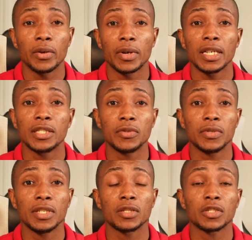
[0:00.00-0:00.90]
They rather
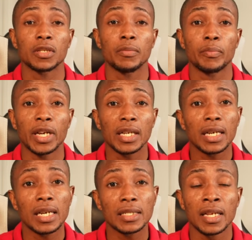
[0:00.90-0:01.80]
tune into some
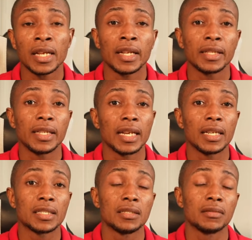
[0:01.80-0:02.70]
podcast
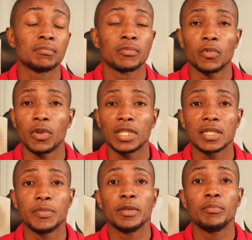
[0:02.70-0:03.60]
than listen what
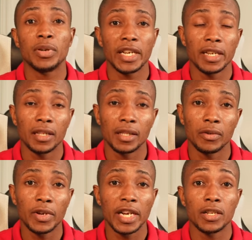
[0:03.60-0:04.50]
is being played on
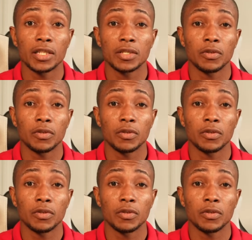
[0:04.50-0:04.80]
the radio.